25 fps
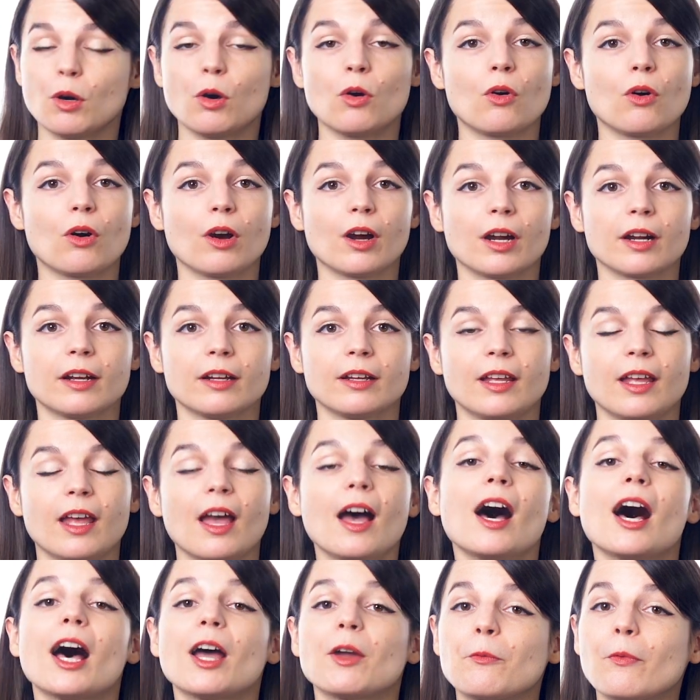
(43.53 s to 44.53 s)
or
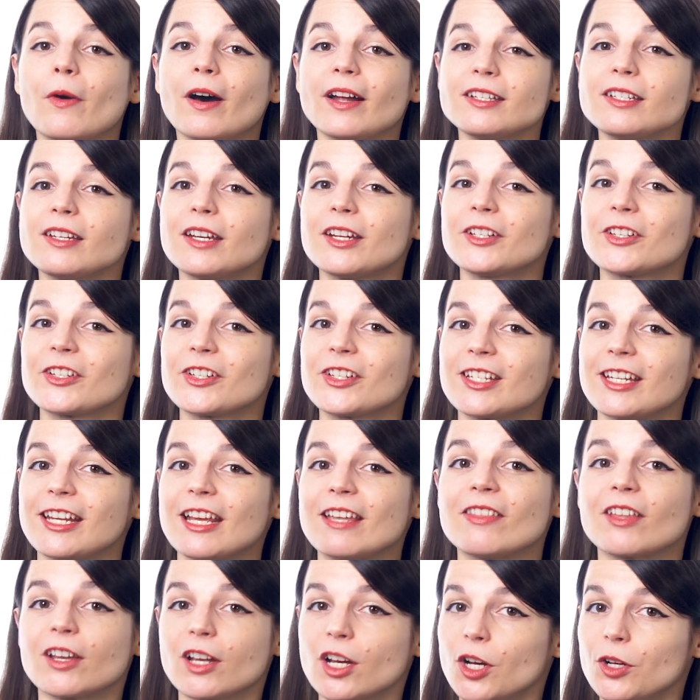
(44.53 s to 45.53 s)
I want to
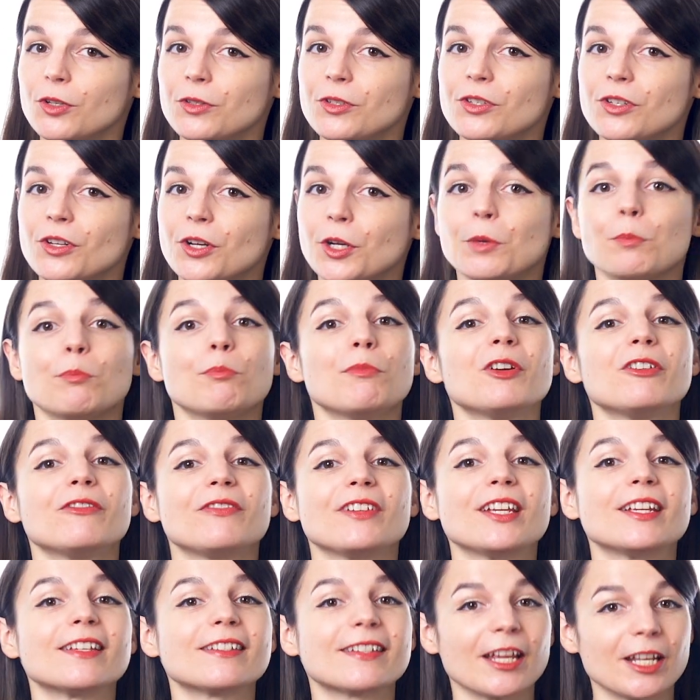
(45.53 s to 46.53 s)
understand the culture,
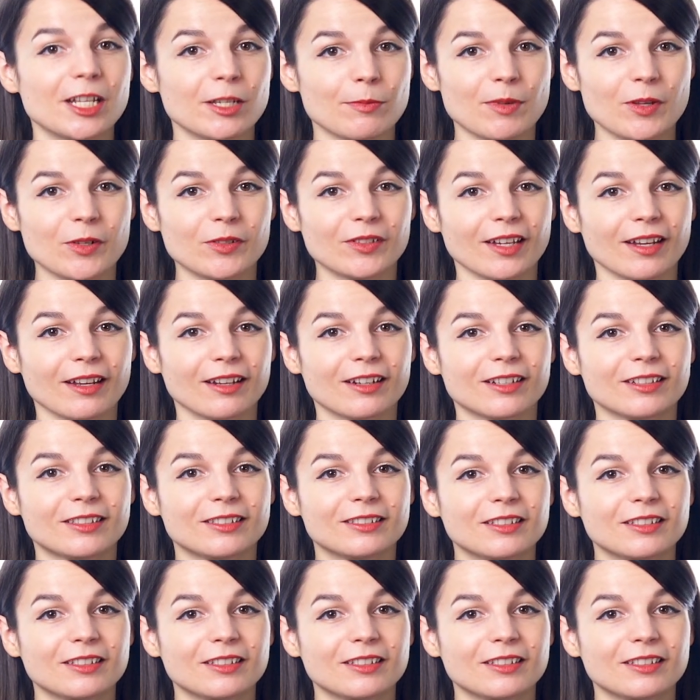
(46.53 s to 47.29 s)
movies, and music.